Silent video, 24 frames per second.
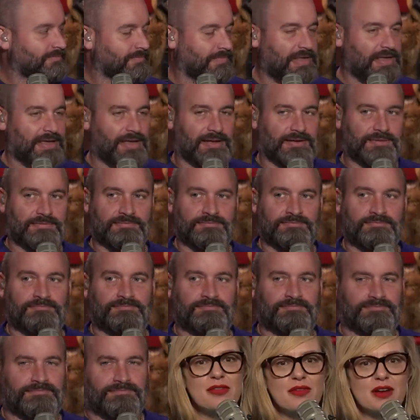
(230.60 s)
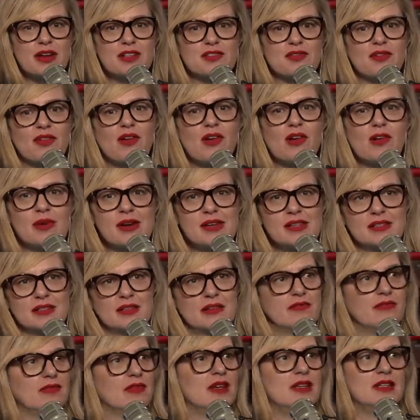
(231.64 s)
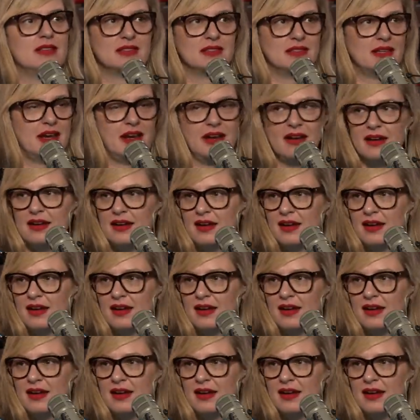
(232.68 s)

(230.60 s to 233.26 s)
It's Yeah. it, these parent threads are always insane.